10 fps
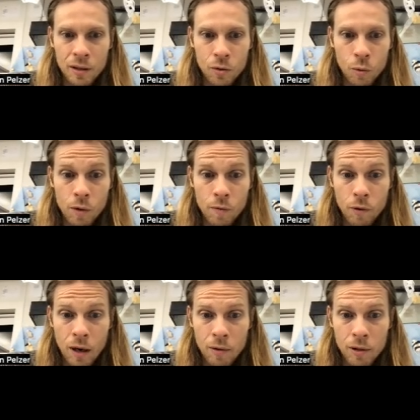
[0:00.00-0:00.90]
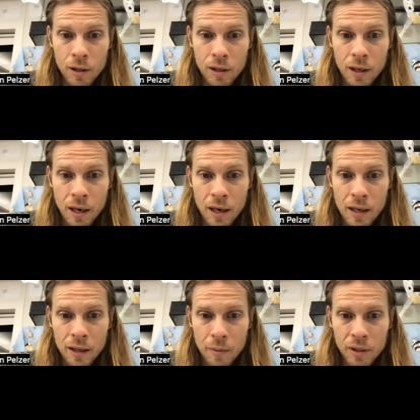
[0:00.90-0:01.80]
24 hours in a
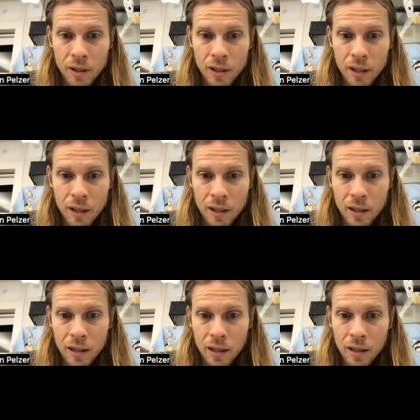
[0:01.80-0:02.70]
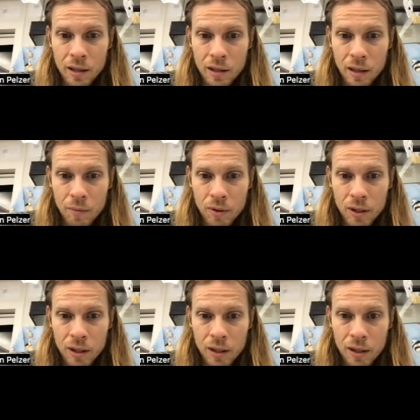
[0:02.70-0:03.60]
day times 60 times
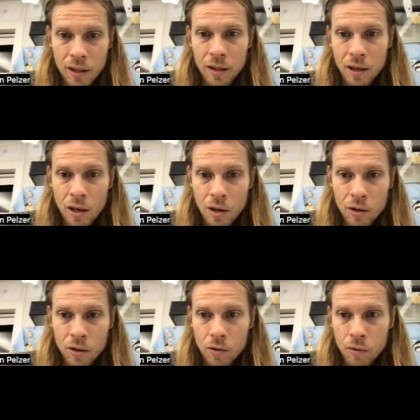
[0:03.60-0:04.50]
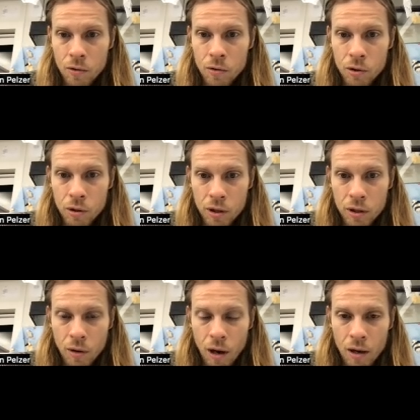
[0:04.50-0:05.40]
60. So new
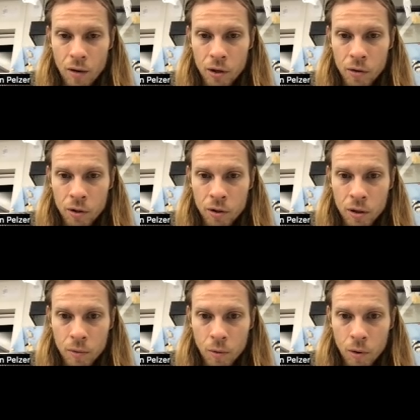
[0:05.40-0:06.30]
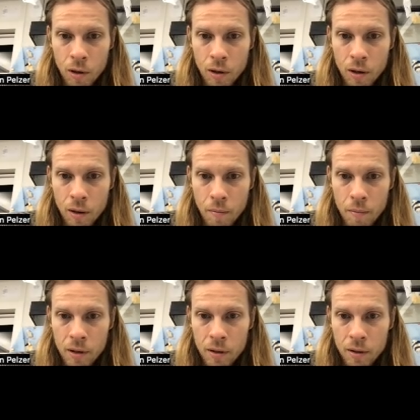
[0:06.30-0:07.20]
units. So units number 1,
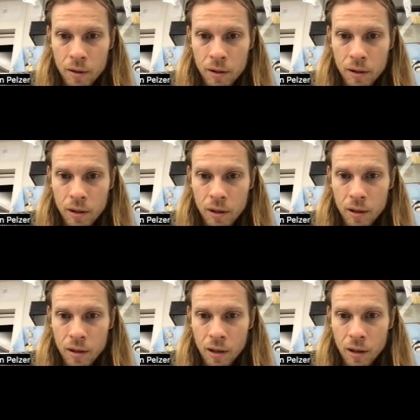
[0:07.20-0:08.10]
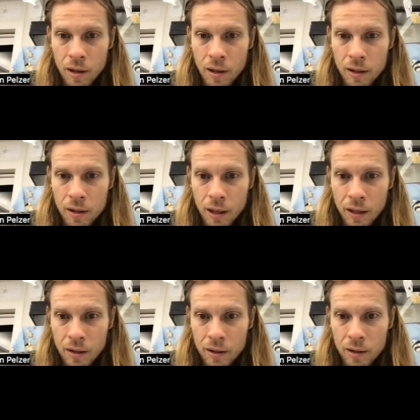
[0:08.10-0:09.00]
meters and
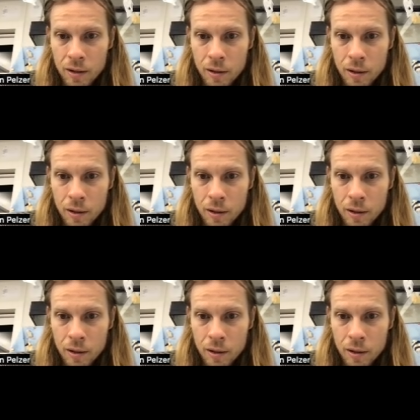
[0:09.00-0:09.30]
seconds.